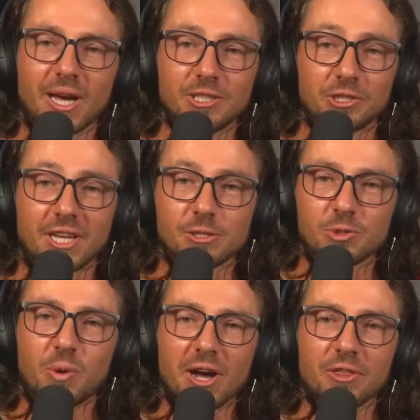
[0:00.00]
imagine.
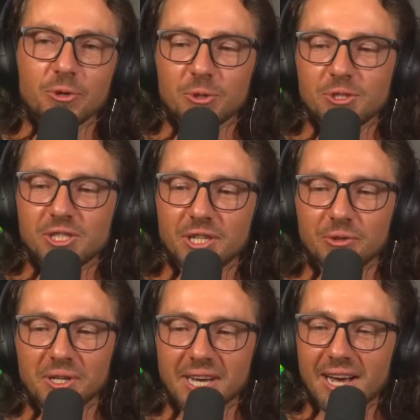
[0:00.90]
That's my thoughts
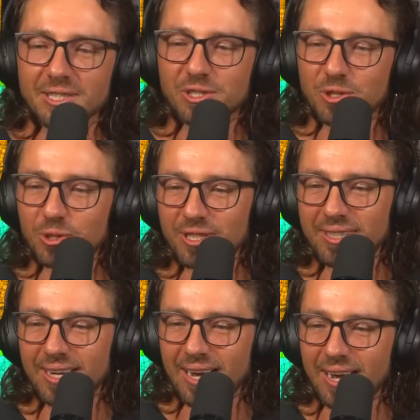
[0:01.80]
in regards to
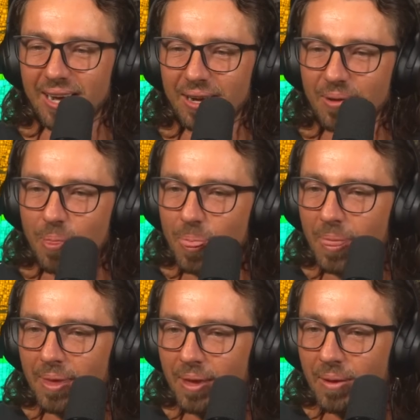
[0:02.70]
it.
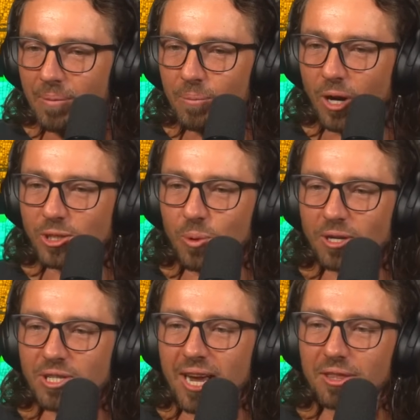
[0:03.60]
Most
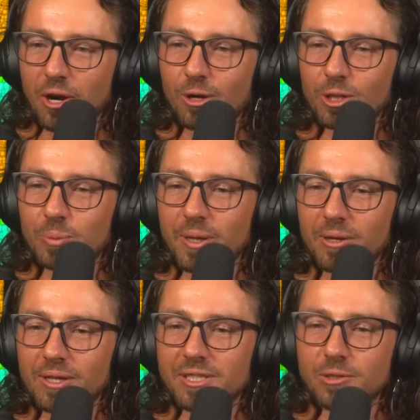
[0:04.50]
won't take the orange
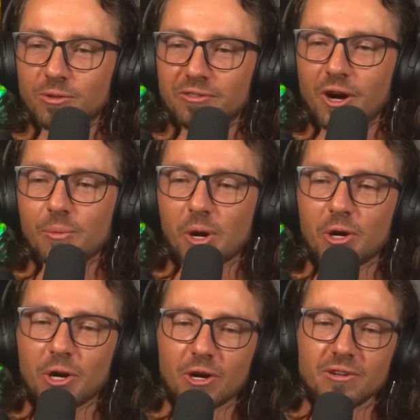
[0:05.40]
pill until
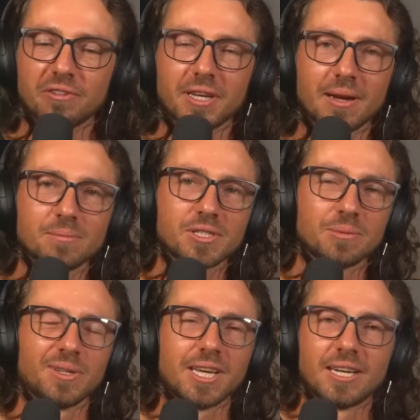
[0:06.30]
FOMO overcomes
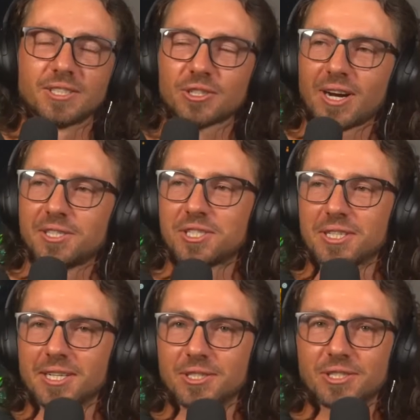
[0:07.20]
them. Yeah, it's crazy.